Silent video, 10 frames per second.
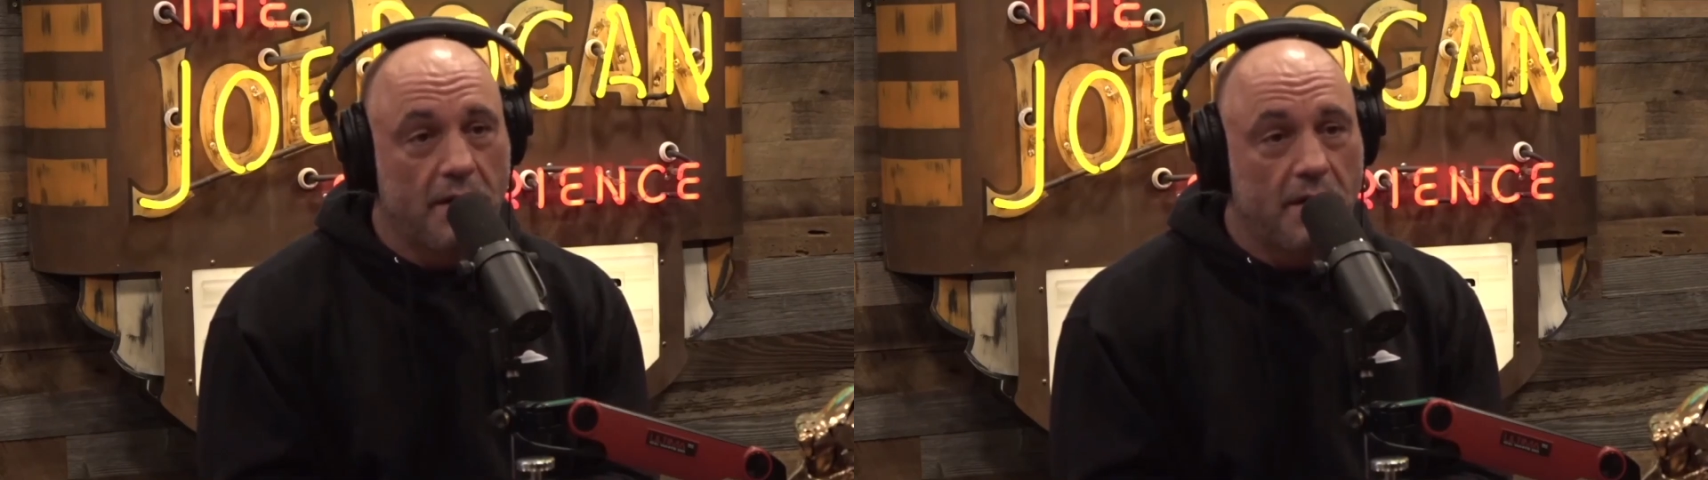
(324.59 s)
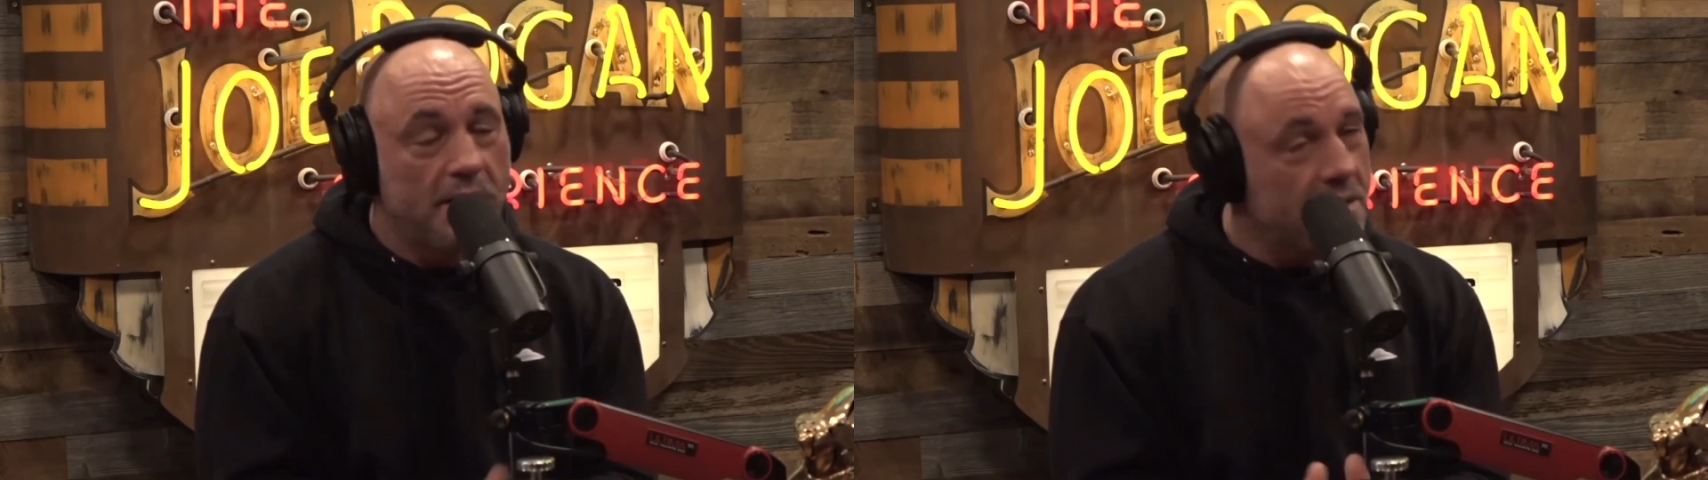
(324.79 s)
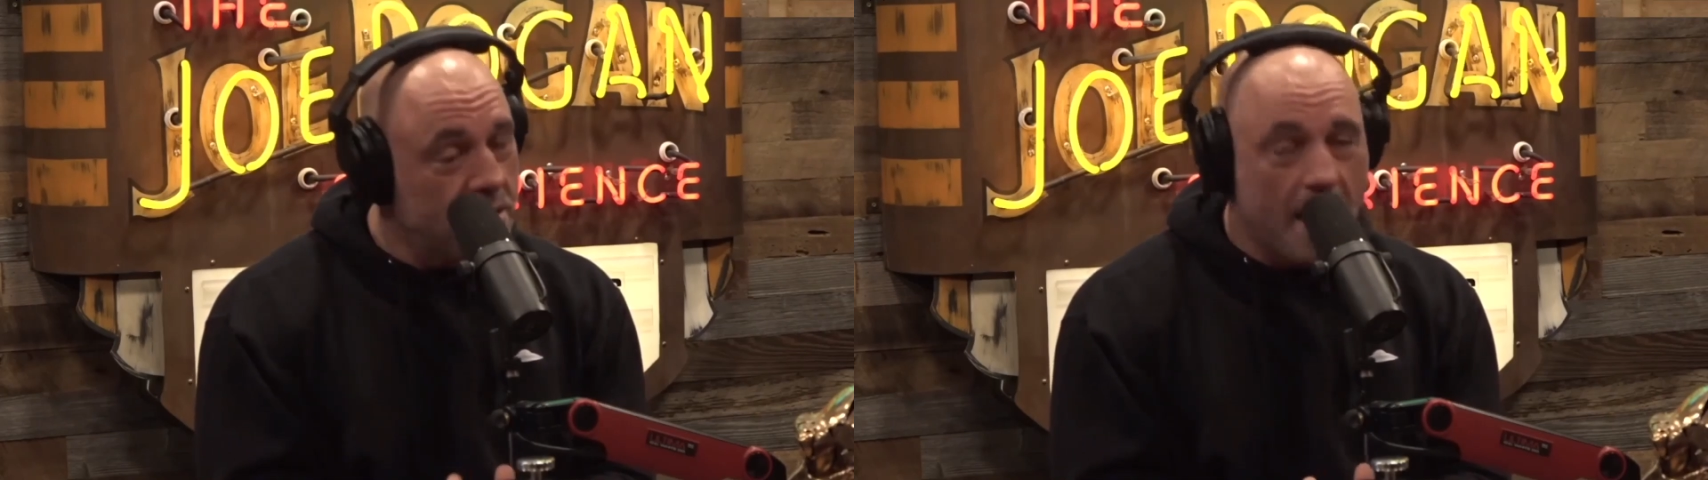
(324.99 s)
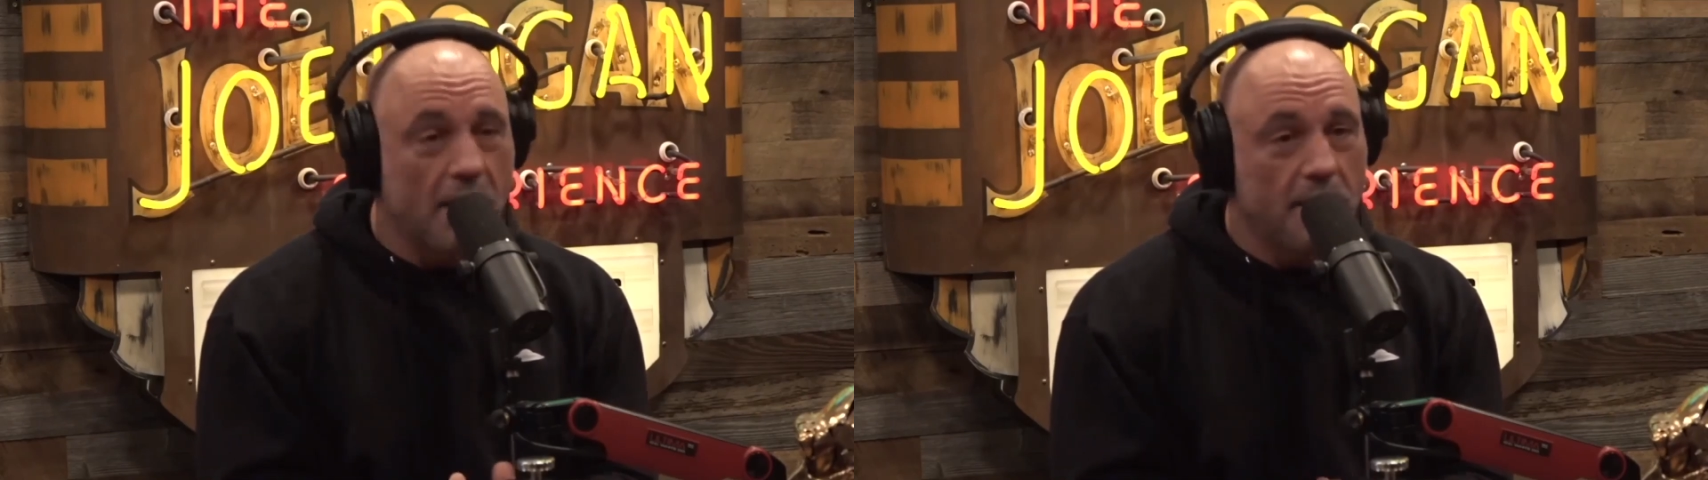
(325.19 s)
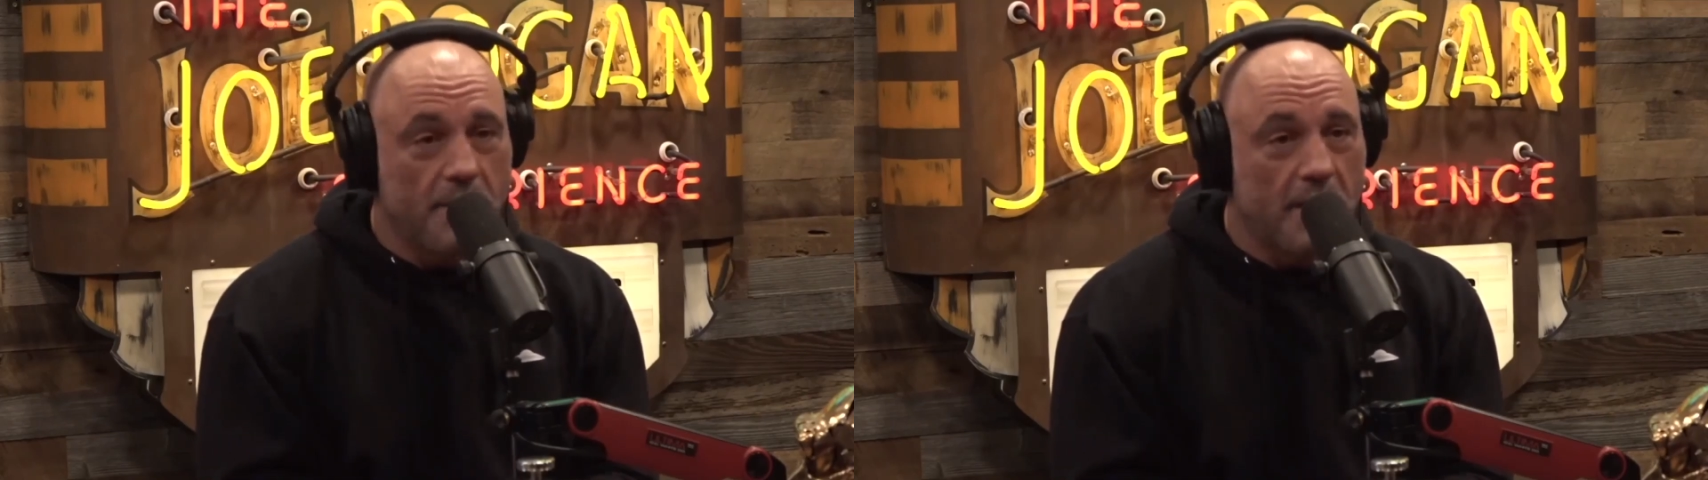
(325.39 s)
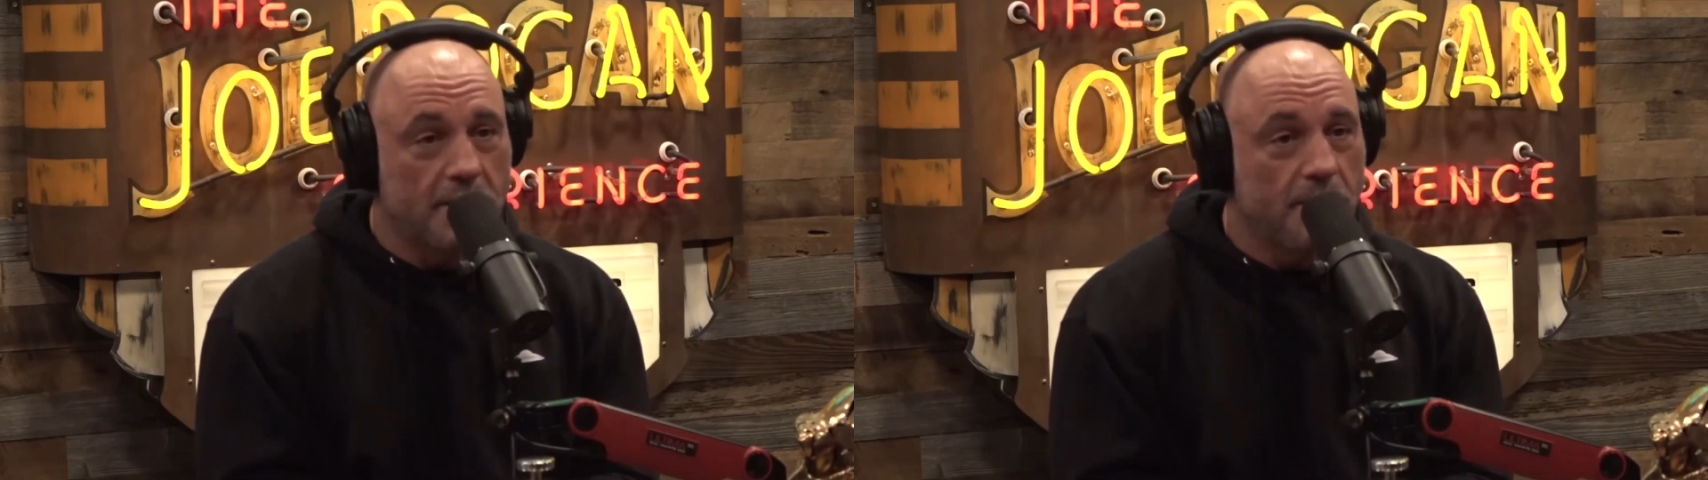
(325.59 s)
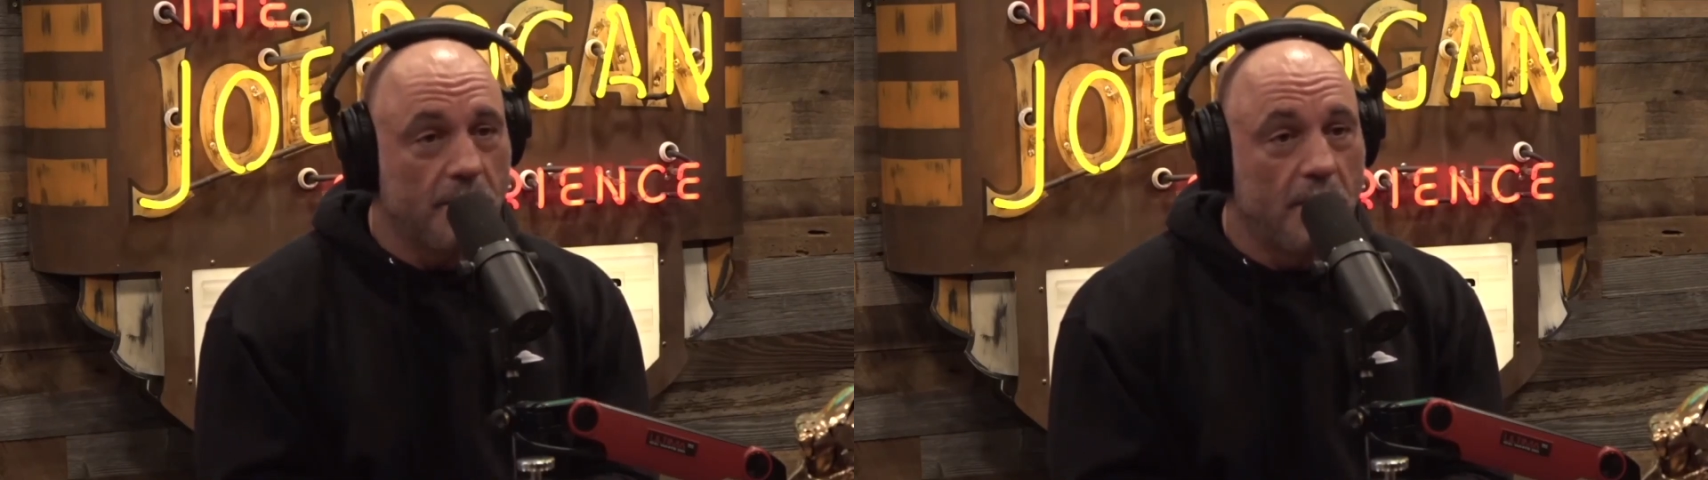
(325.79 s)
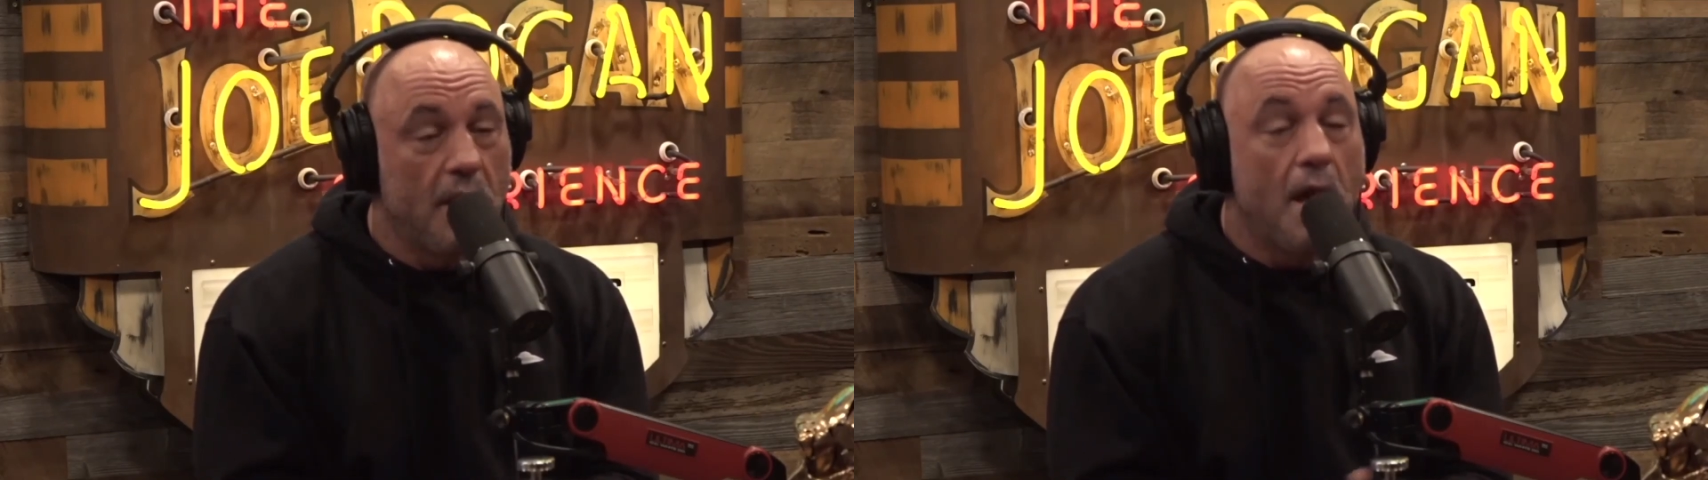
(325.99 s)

It's entirely possible.